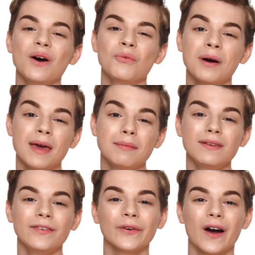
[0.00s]
What made me
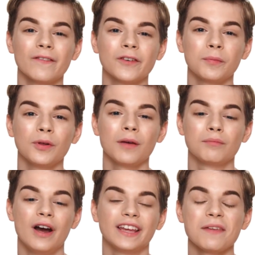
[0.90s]
feel comfortable in
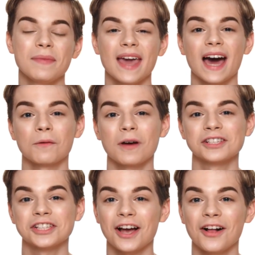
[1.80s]
breaking me out of my
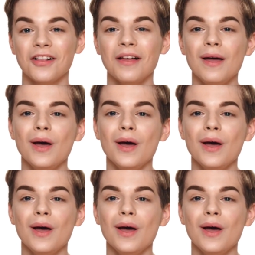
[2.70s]
shell